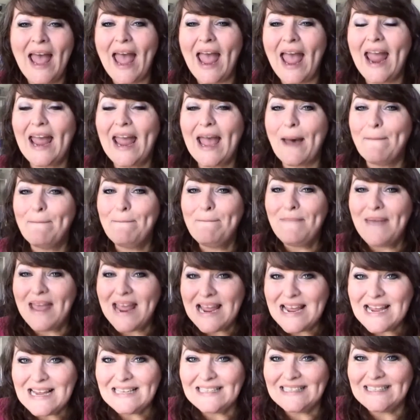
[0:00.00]
an
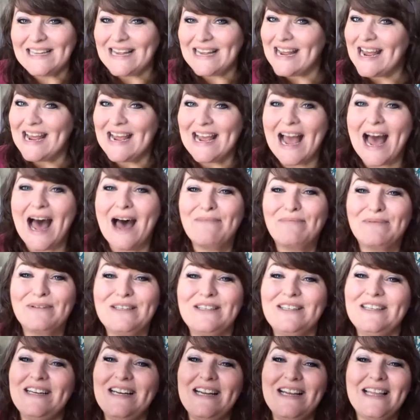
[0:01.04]
amazing
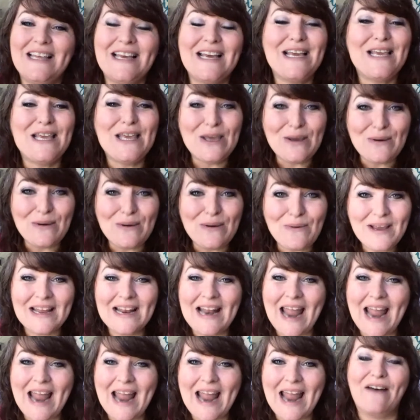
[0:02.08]
opportunity that you
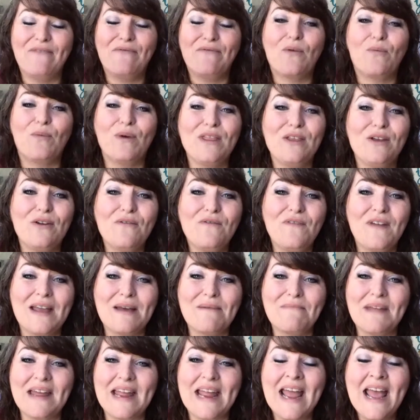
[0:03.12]
can have with your
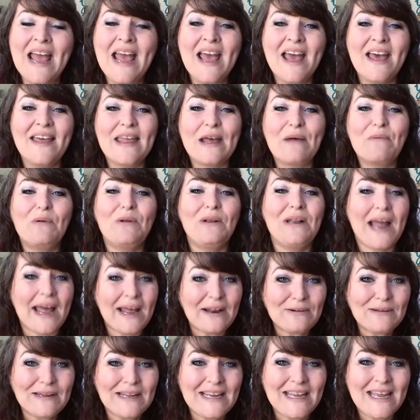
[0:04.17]
family that will
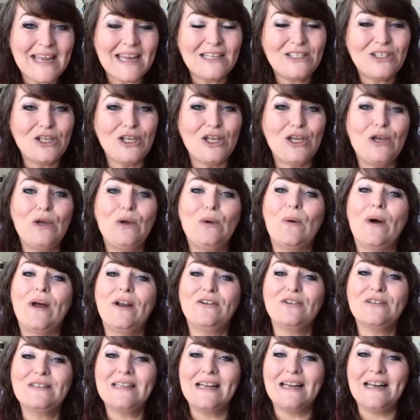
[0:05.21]
not only get you
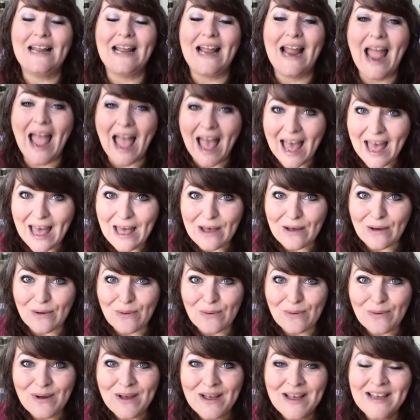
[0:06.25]
understanding
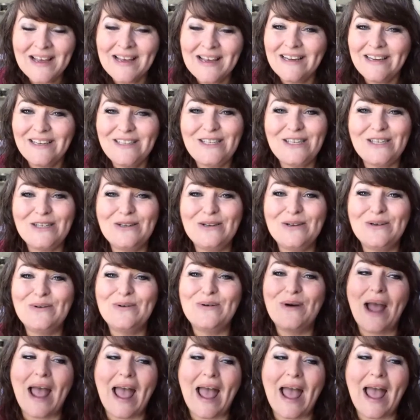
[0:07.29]
how to